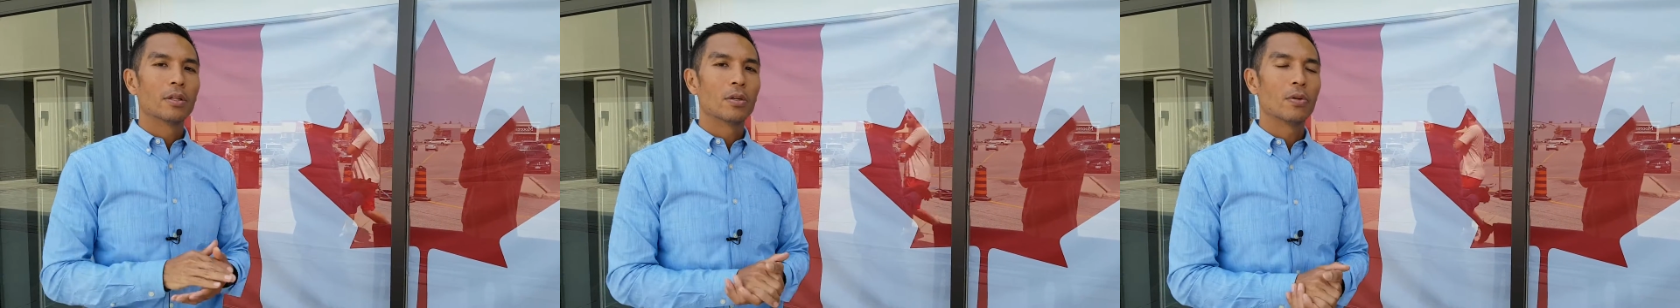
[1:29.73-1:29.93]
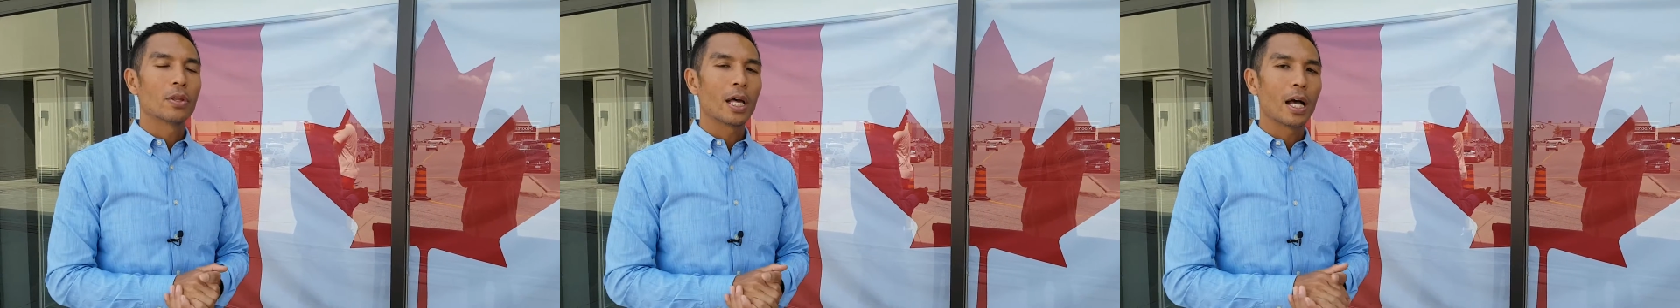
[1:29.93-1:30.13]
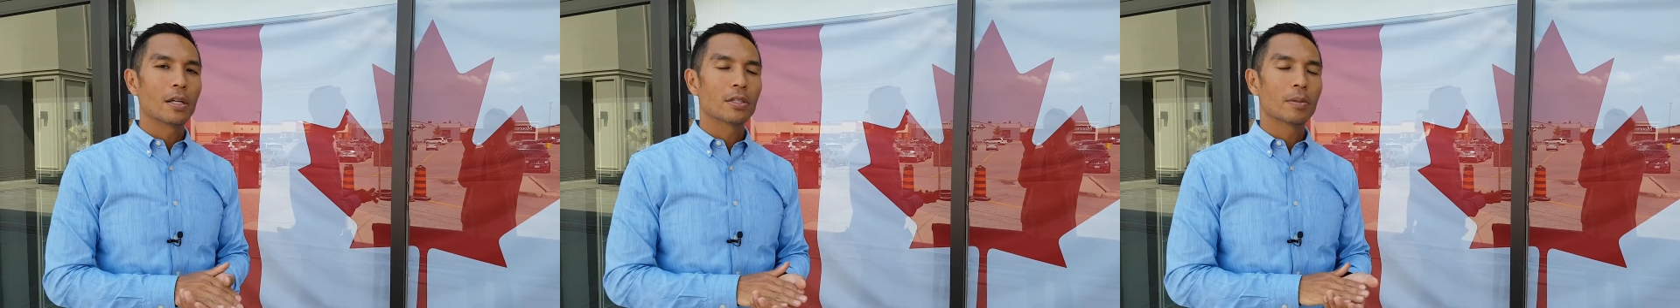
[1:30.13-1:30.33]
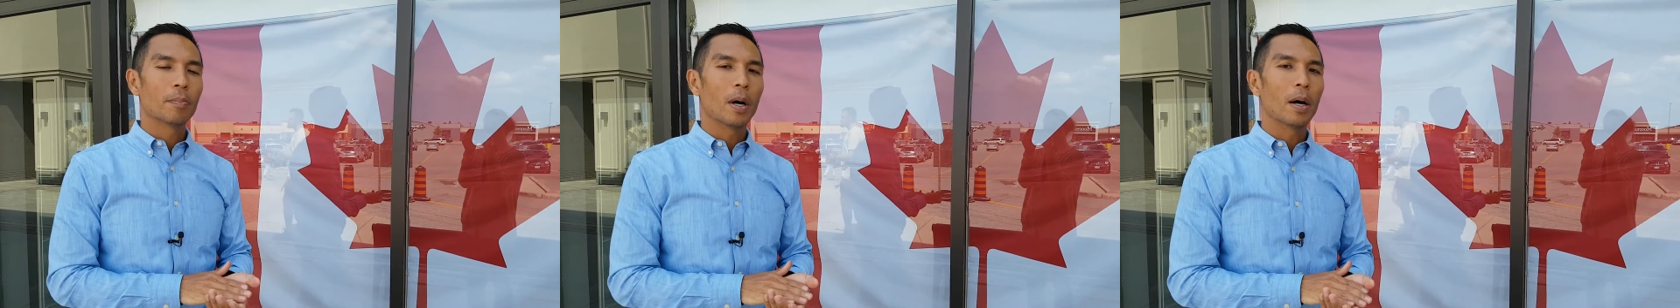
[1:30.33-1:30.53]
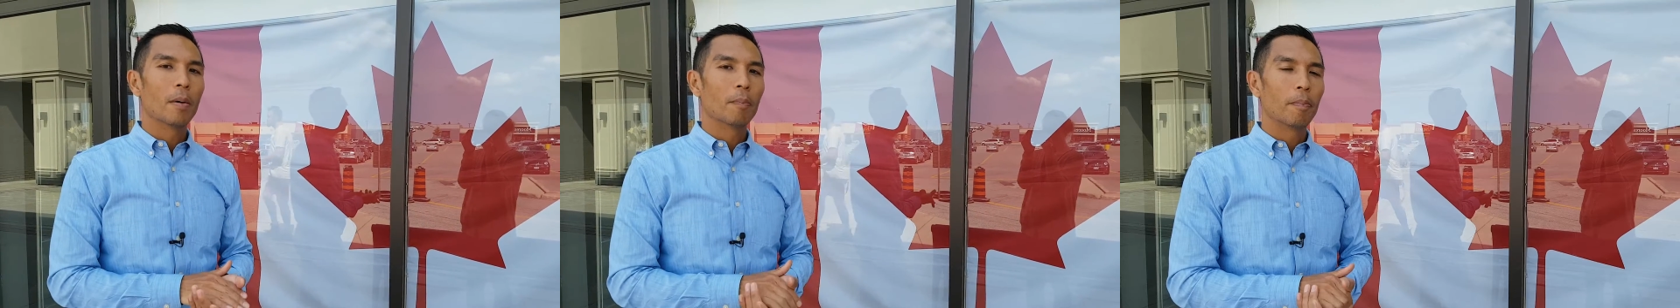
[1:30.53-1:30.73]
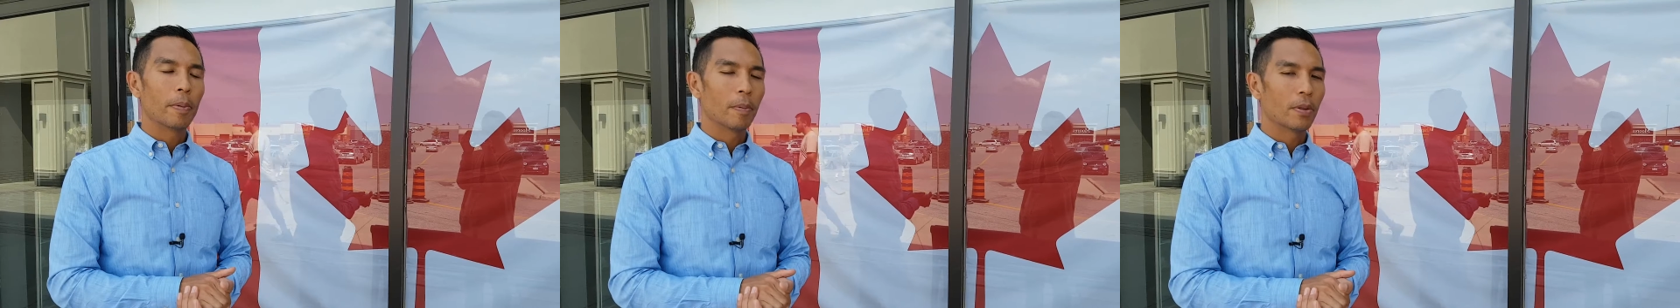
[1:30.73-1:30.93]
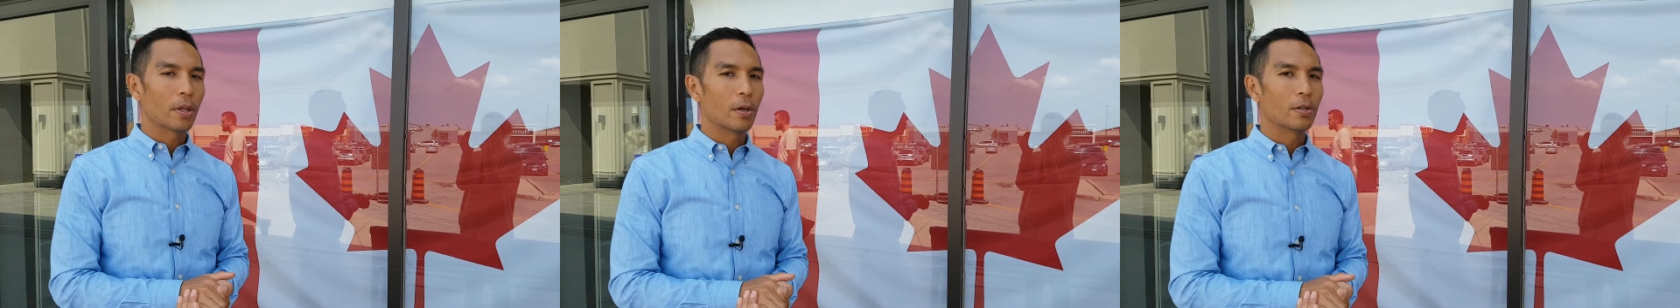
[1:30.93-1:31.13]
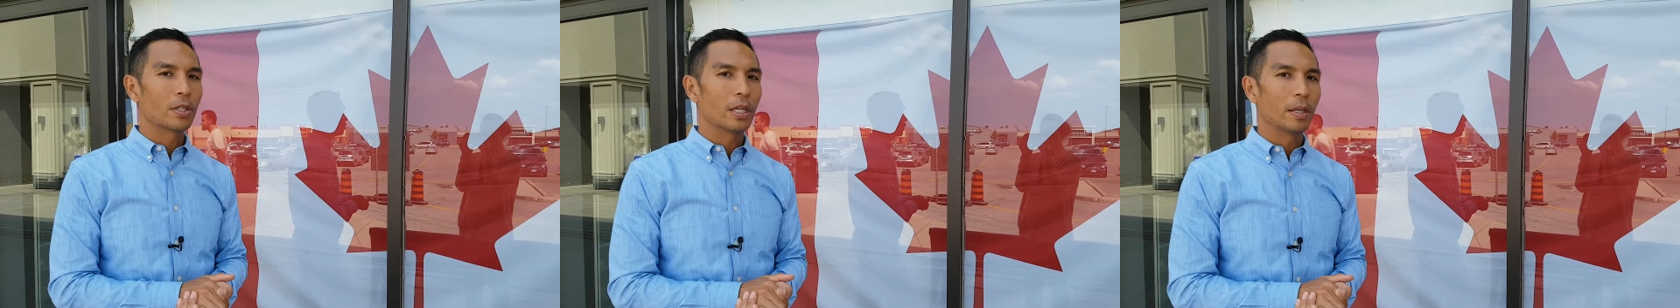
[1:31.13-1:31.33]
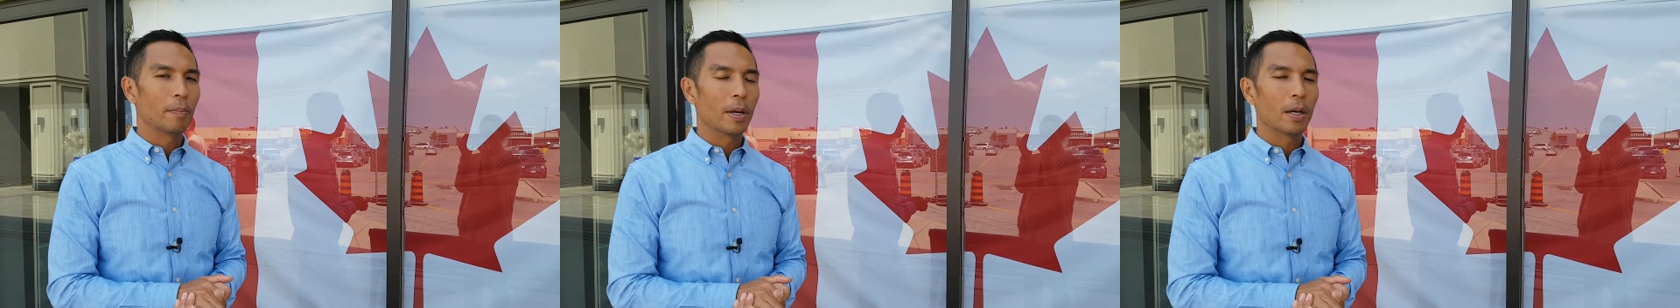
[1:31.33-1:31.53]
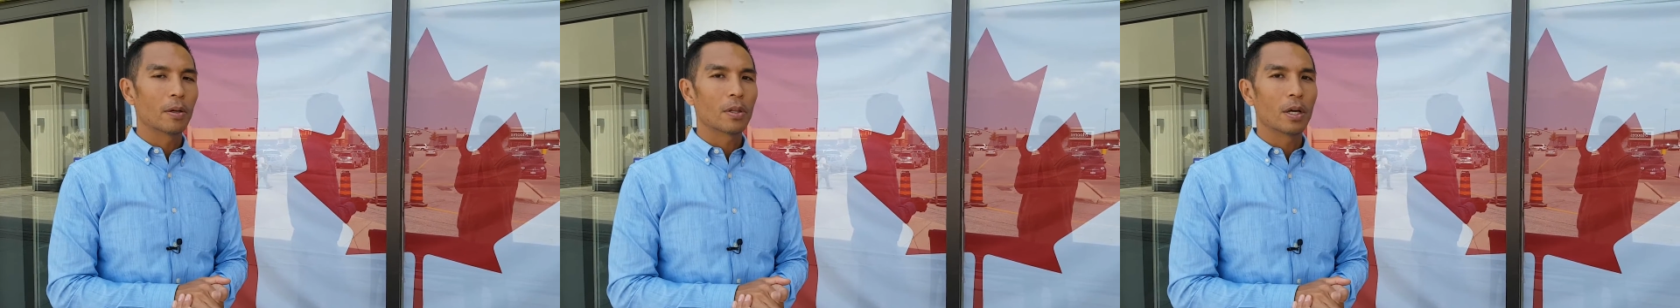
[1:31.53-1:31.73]

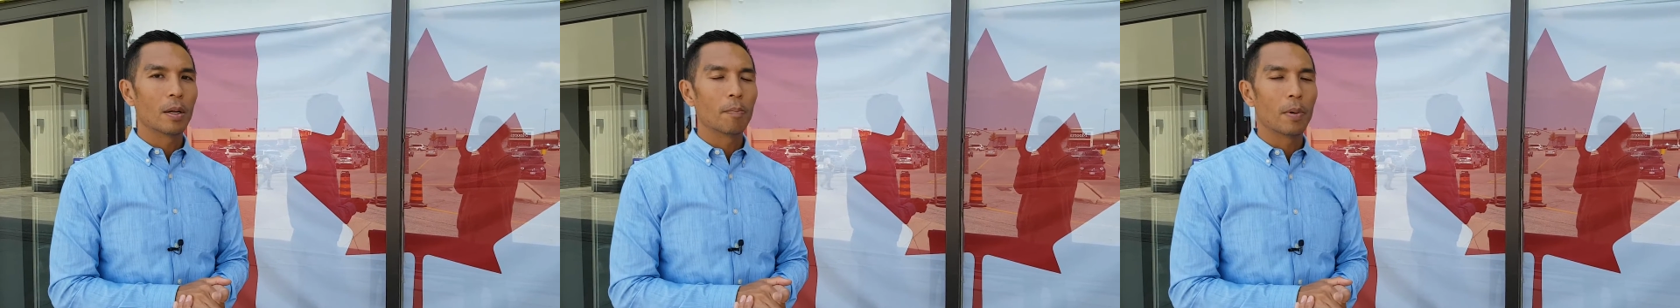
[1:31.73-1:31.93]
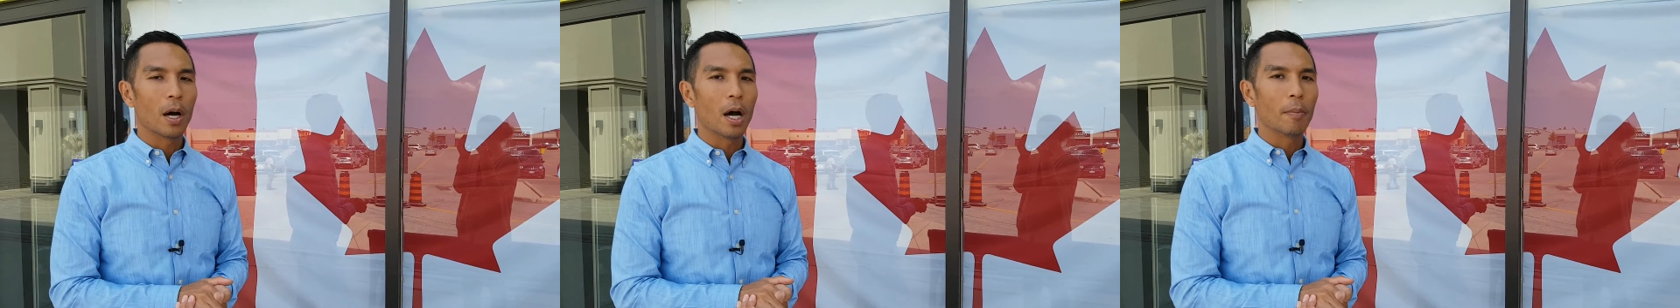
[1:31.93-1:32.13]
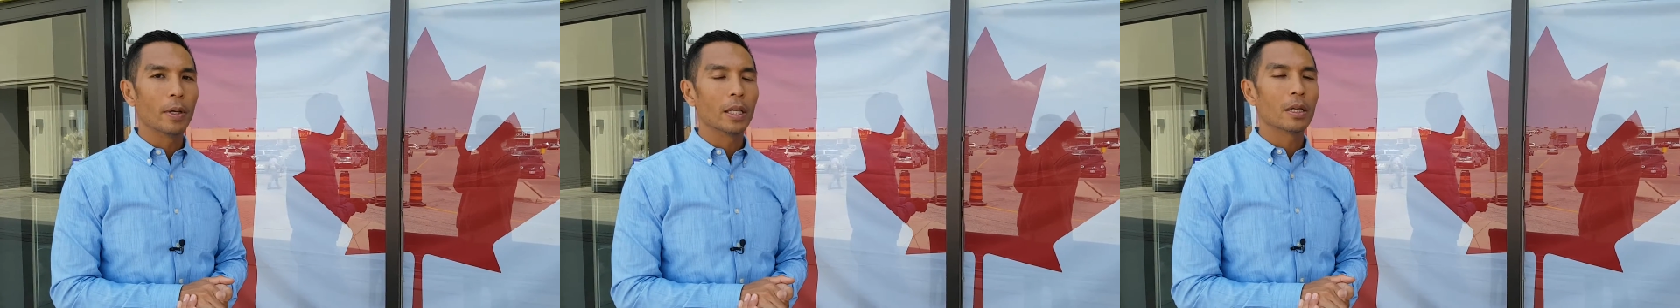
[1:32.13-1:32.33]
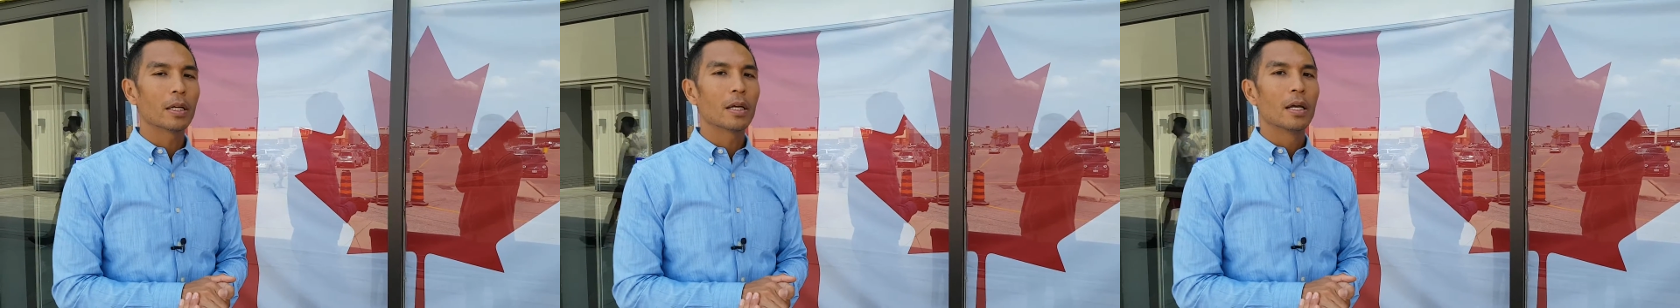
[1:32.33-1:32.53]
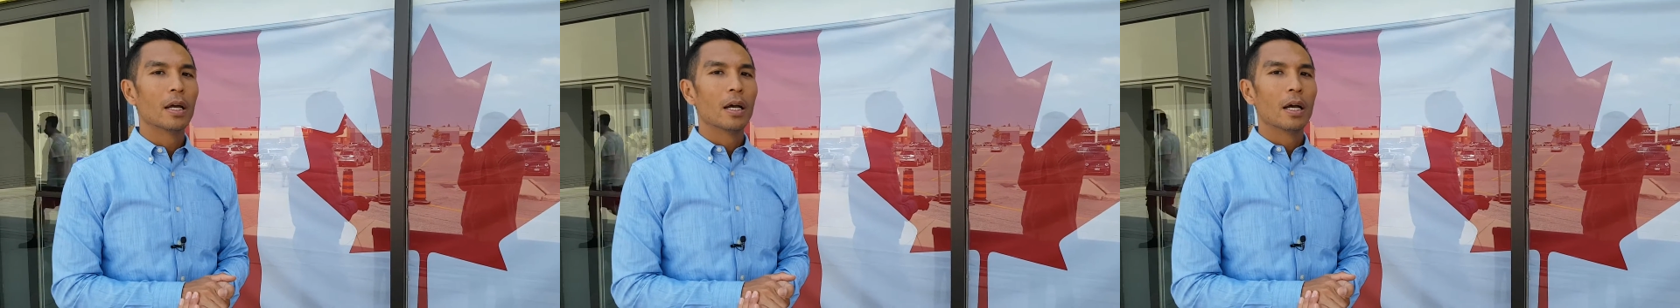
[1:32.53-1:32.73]
2013 marathon bombing